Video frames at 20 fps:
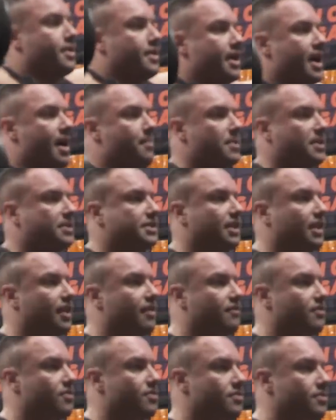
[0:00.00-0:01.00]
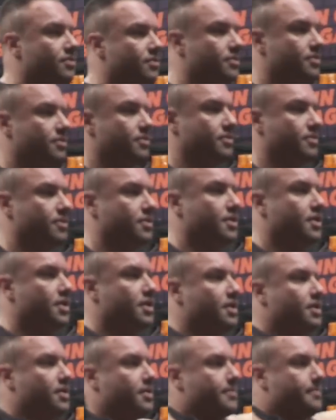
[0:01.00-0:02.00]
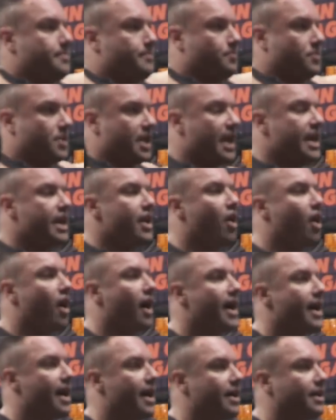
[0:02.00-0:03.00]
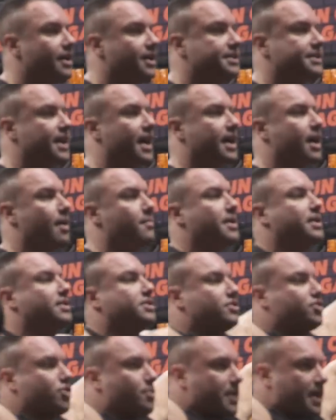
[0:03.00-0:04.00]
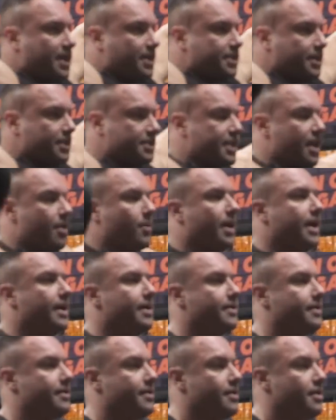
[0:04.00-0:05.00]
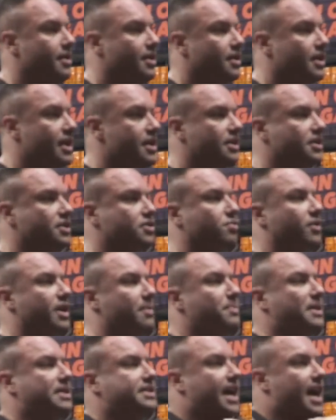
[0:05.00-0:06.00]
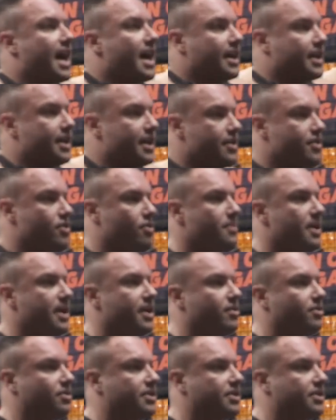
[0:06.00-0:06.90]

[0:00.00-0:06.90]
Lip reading: up into level. Any higher, you start coming into trapezius that way. And you just want to be targeting your medial